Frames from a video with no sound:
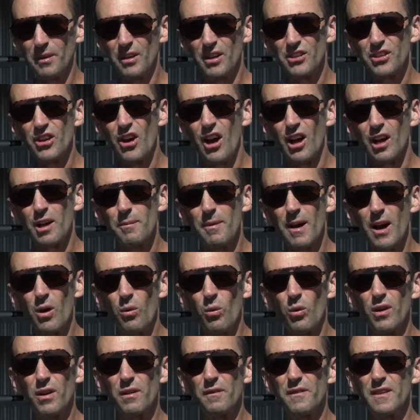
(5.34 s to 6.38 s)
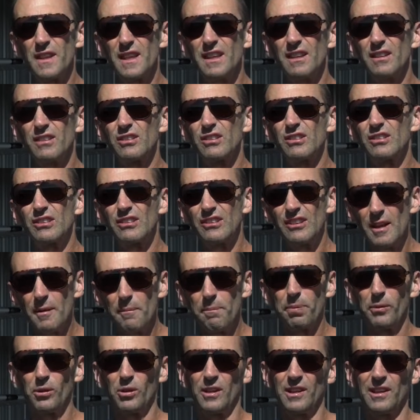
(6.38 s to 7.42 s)
going to talk about one of the
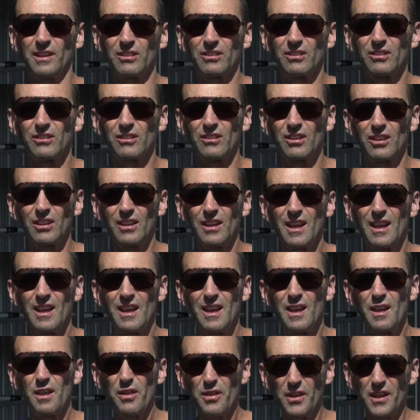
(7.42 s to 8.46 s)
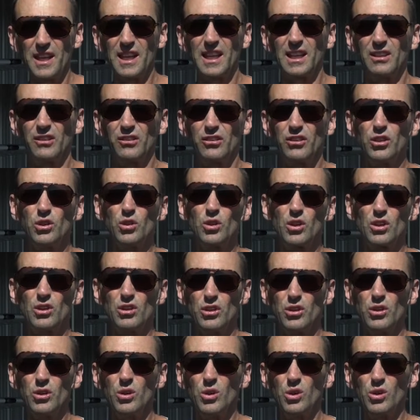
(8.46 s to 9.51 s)
simplest things you can
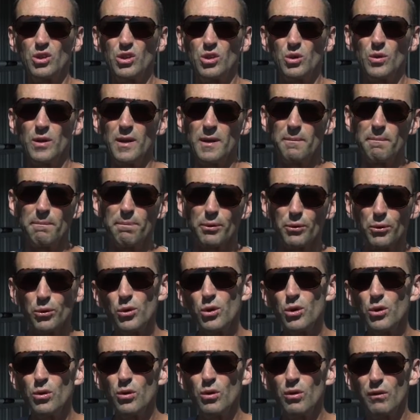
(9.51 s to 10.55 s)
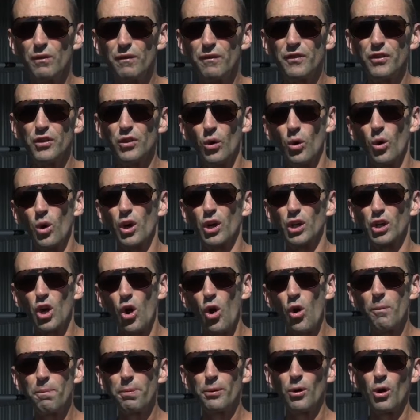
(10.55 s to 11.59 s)
do to improve your
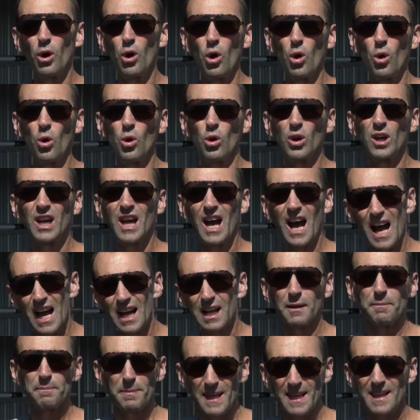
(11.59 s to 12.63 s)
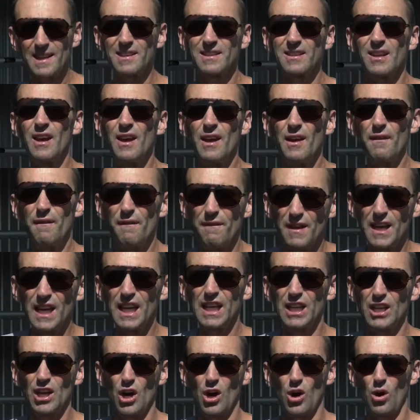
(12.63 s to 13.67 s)
GoPro cockpit
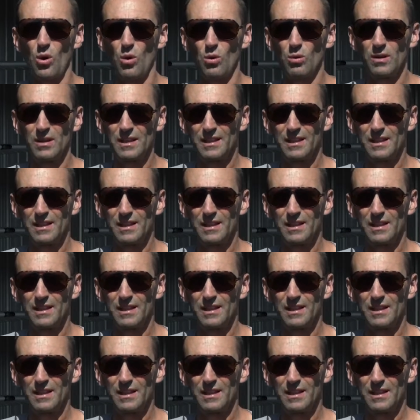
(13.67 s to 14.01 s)
video.